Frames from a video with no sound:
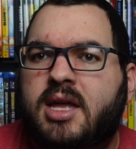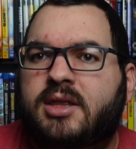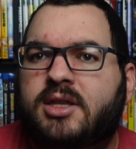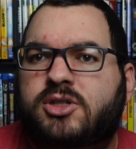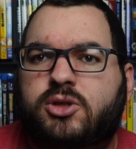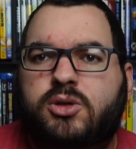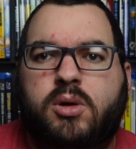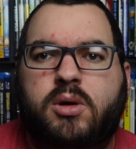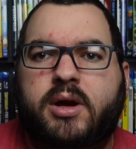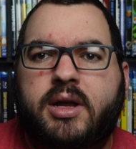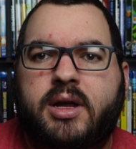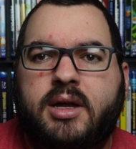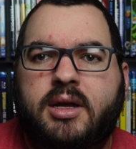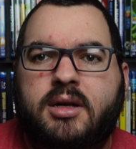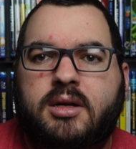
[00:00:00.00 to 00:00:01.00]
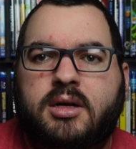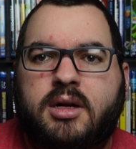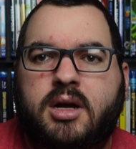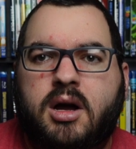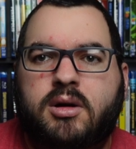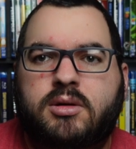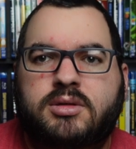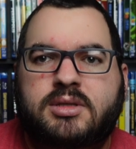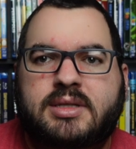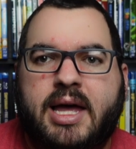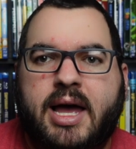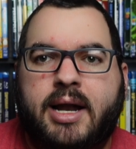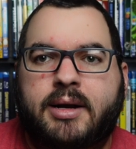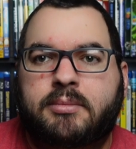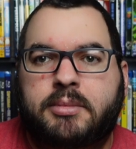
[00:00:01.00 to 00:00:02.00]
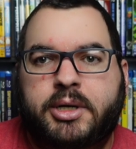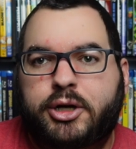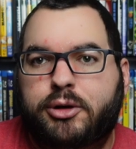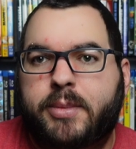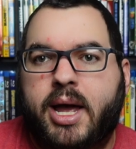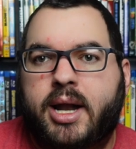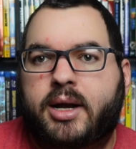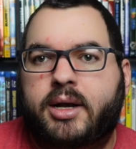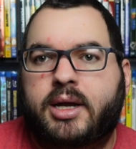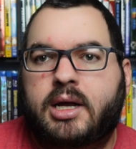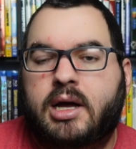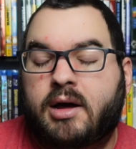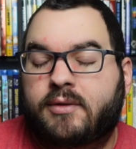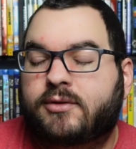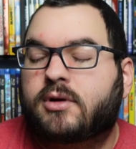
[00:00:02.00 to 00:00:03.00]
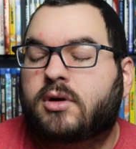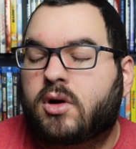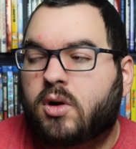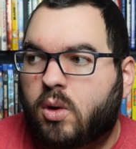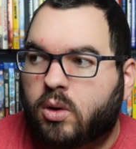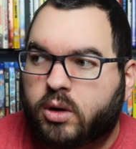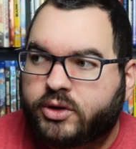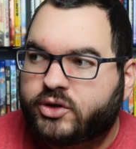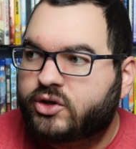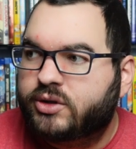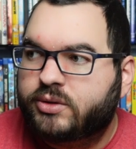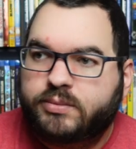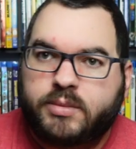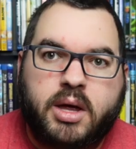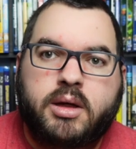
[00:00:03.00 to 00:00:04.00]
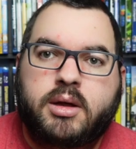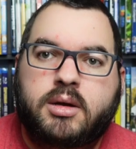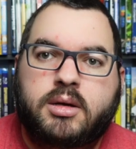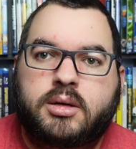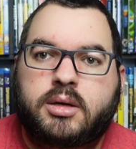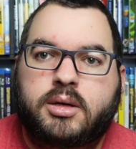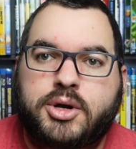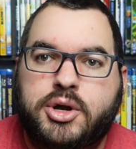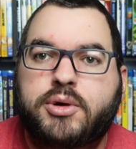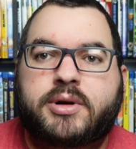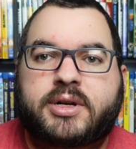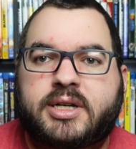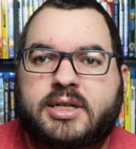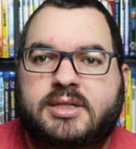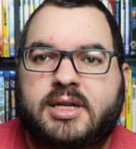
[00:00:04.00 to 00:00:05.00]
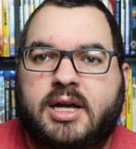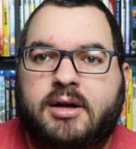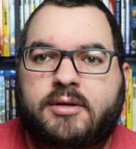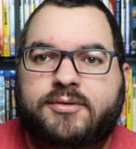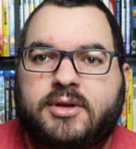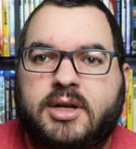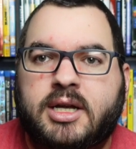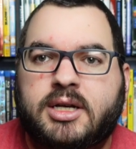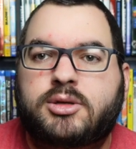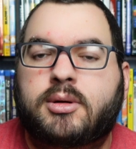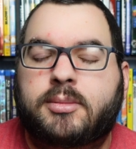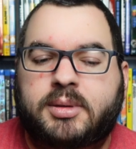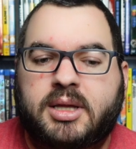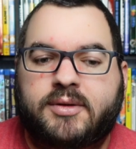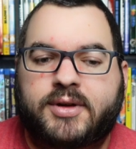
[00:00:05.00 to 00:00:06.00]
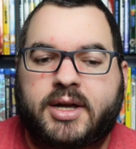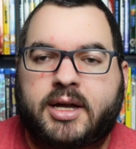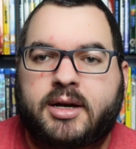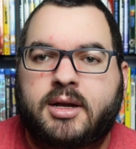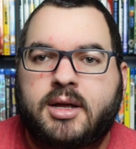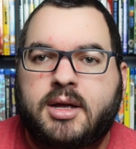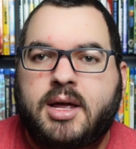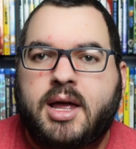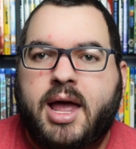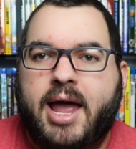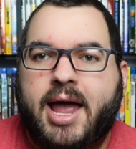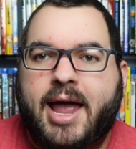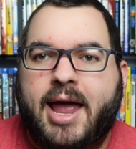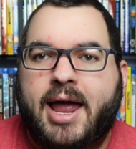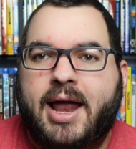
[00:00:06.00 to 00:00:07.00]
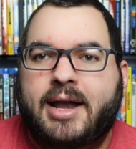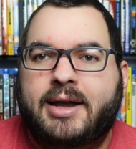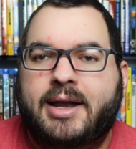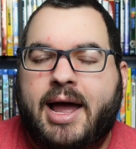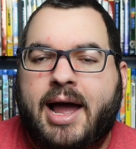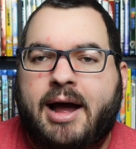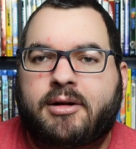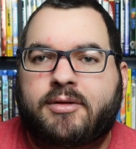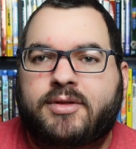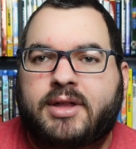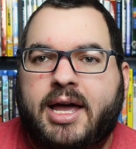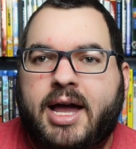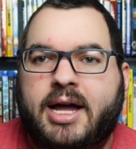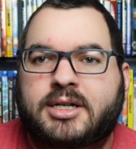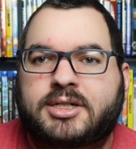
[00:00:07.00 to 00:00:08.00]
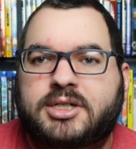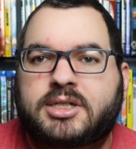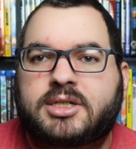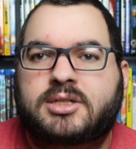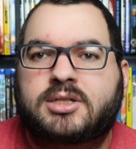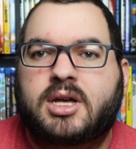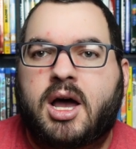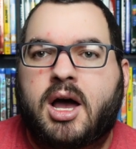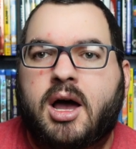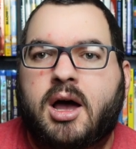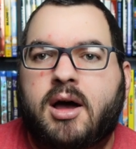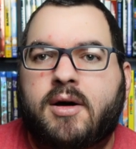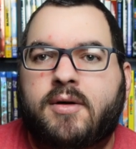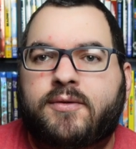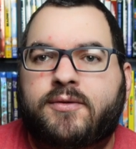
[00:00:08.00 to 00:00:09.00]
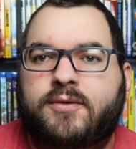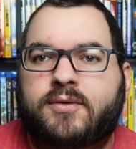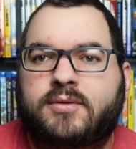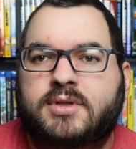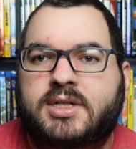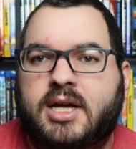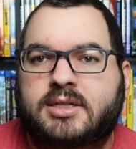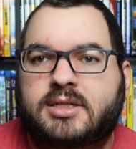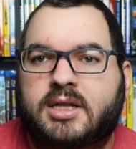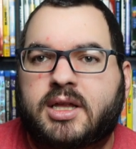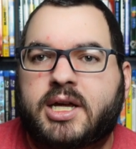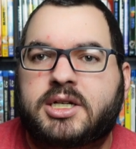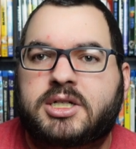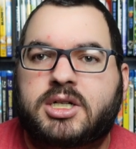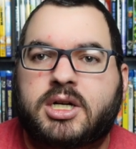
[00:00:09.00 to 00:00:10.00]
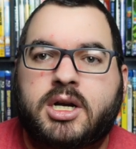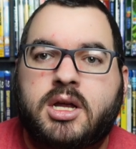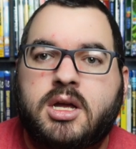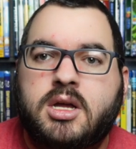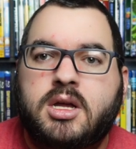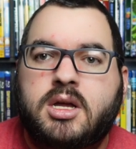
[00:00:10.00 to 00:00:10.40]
The story goes that humanity, of course, nuked itself into oblivion, and out of the ashes of desolation,